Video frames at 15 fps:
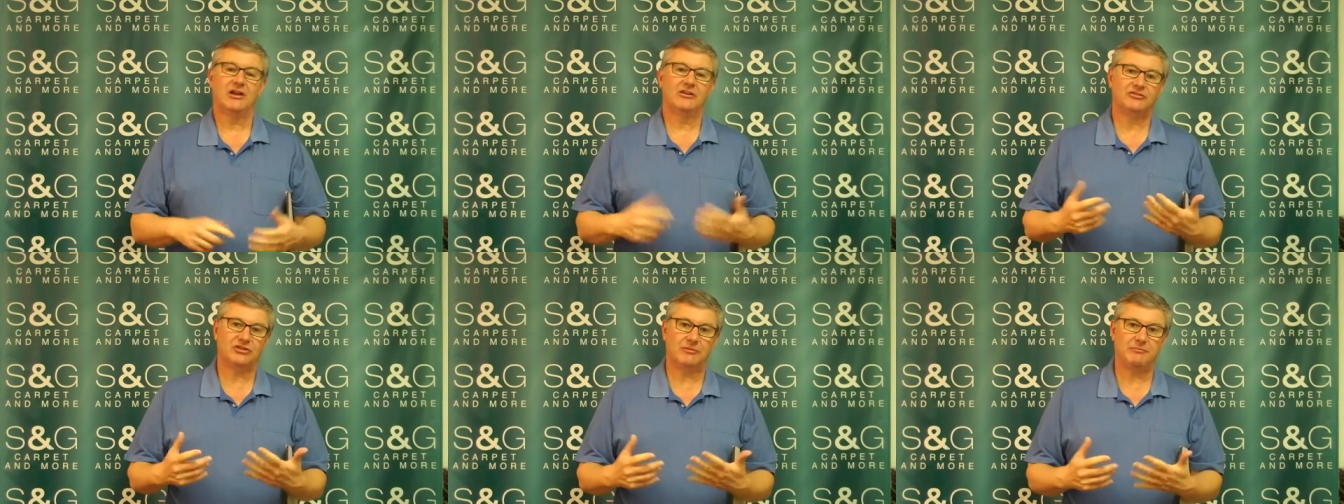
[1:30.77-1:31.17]

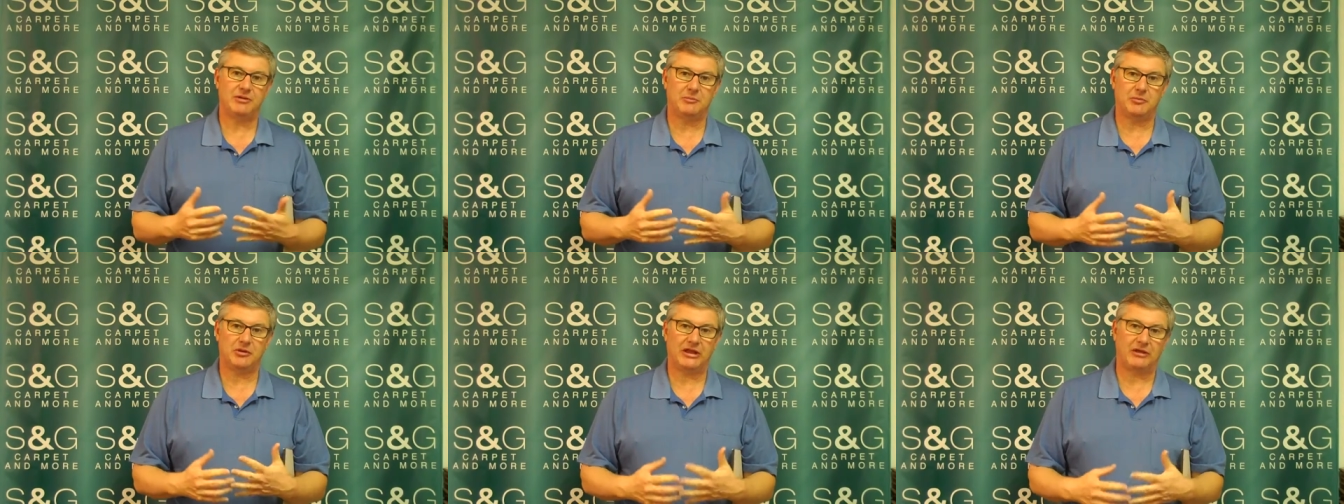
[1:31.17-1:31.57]
Some
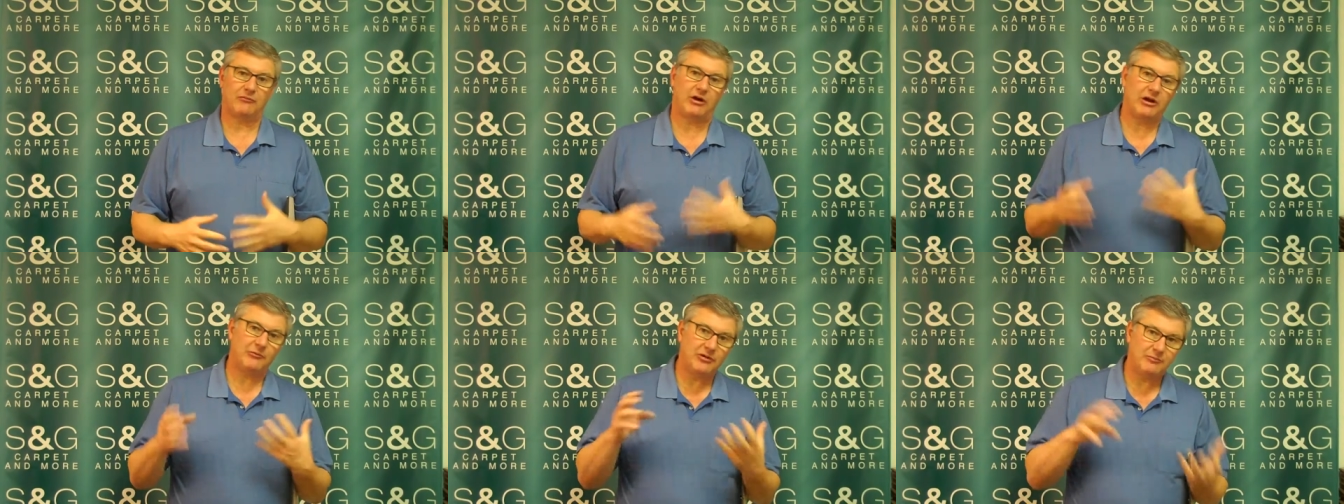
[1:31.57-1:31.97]
people are like,
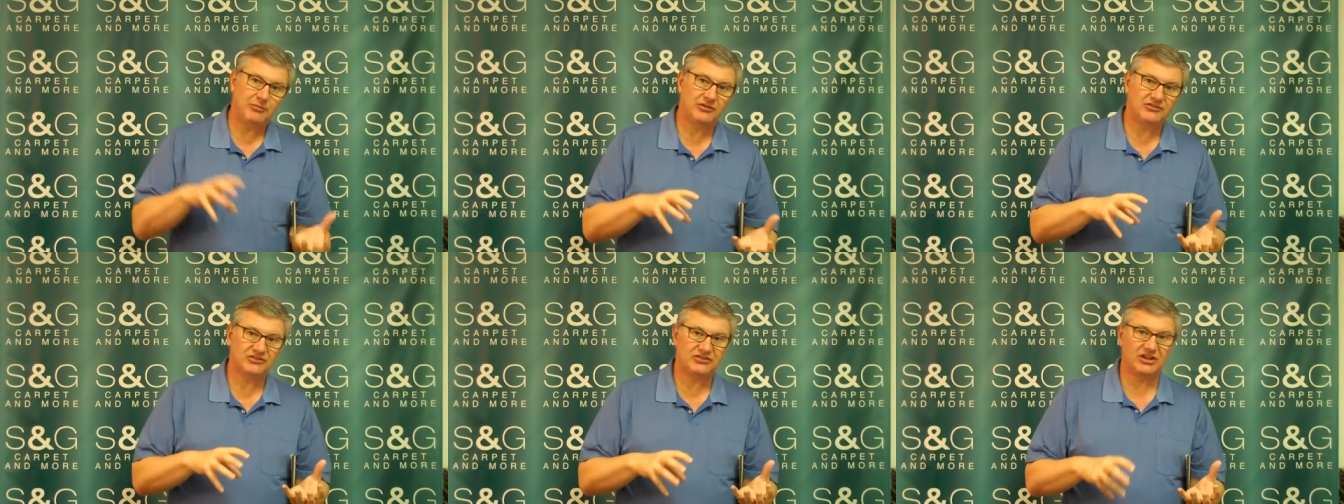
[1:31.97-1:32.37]
why don't we
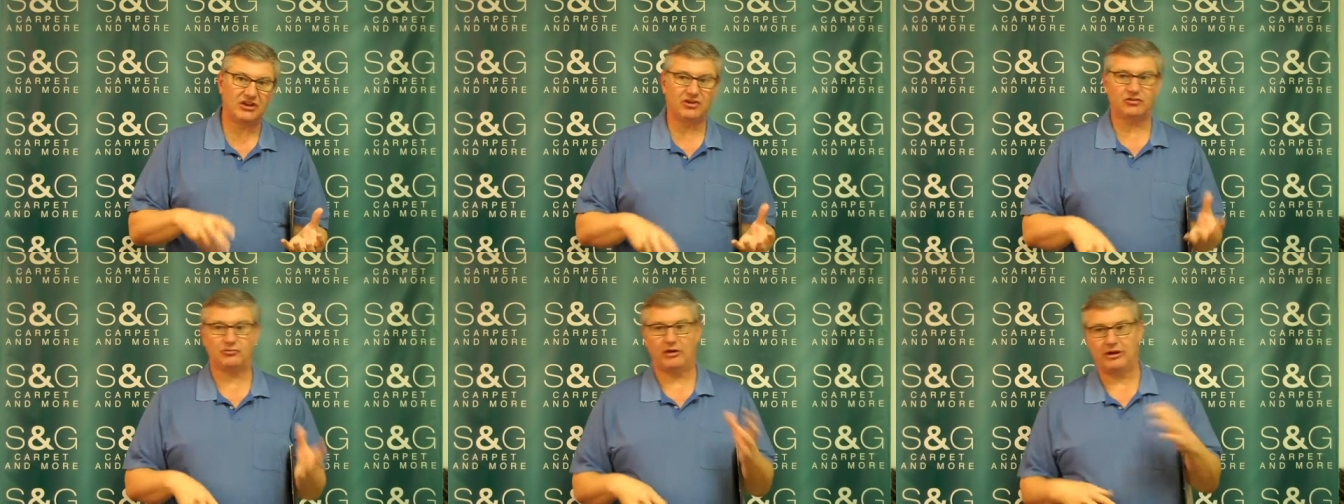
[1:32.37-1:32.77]
put
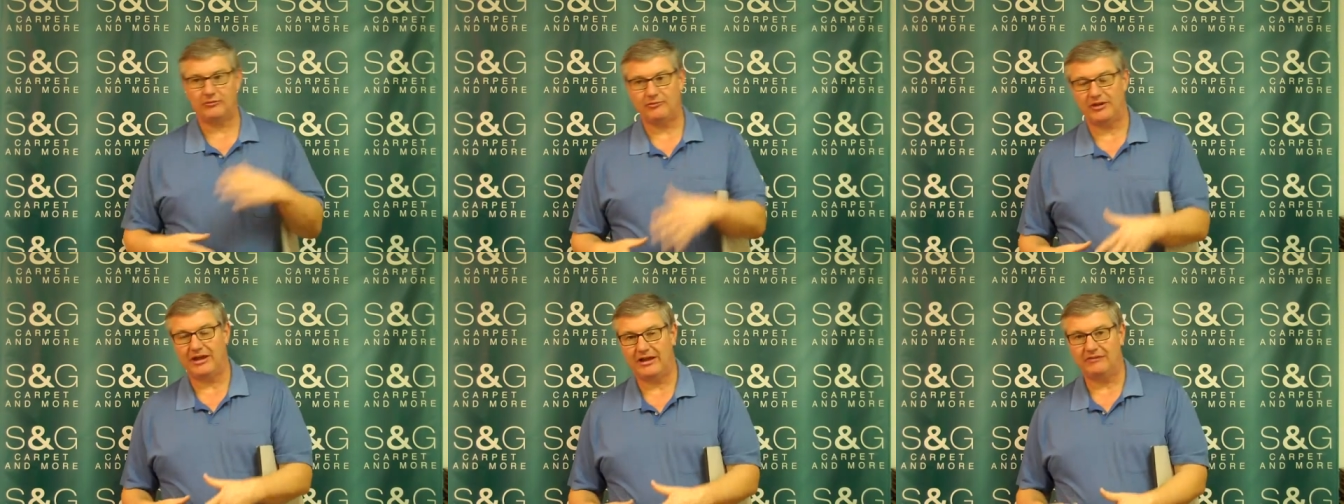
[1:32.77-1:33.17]
stairs? Why
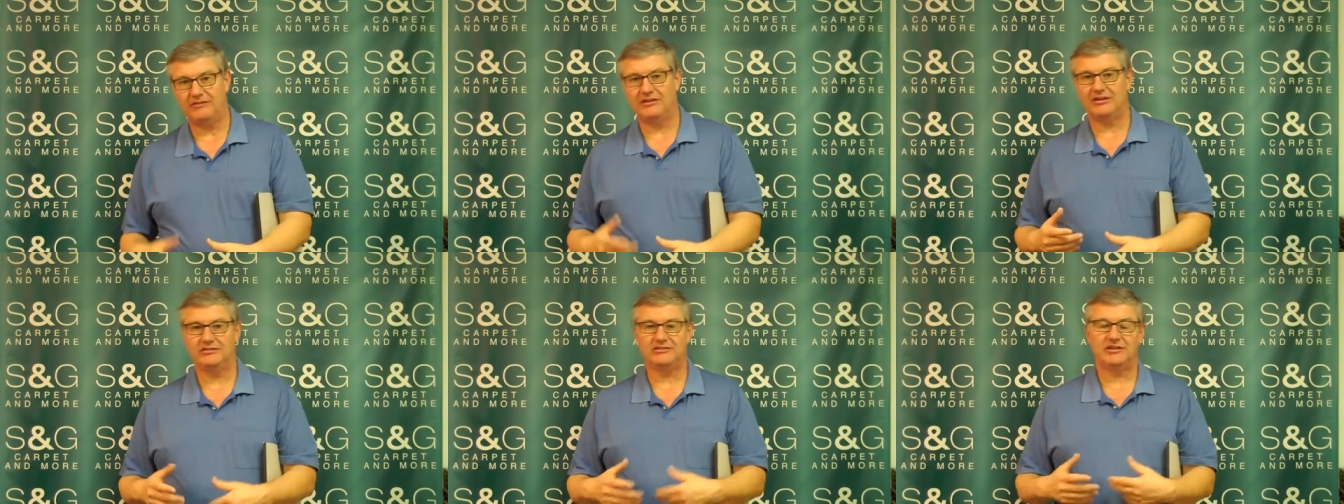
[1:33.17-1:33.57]
don't we add
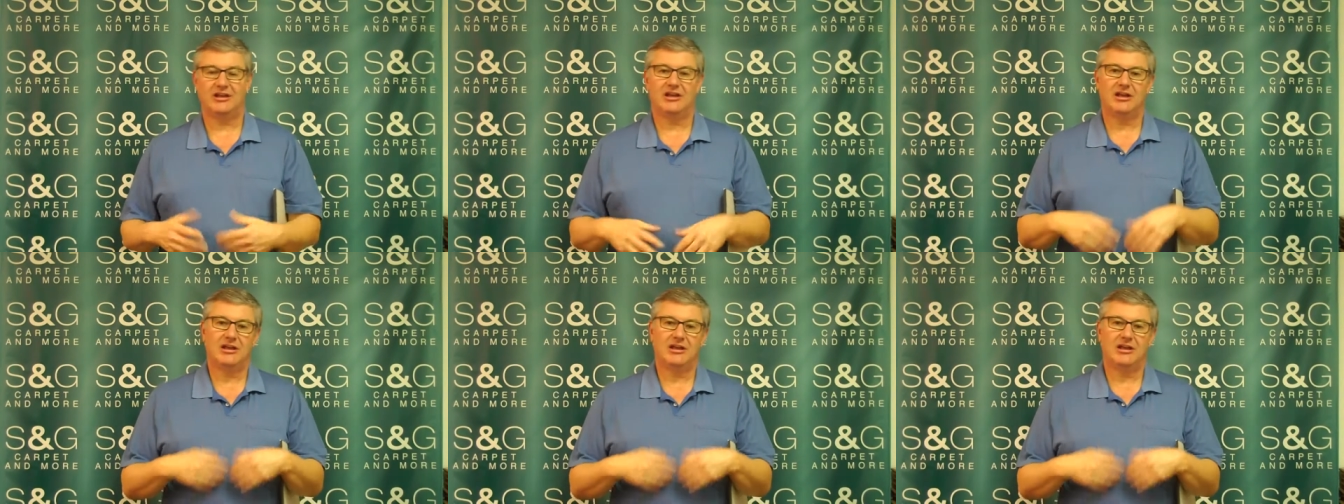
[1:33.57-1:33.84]
this?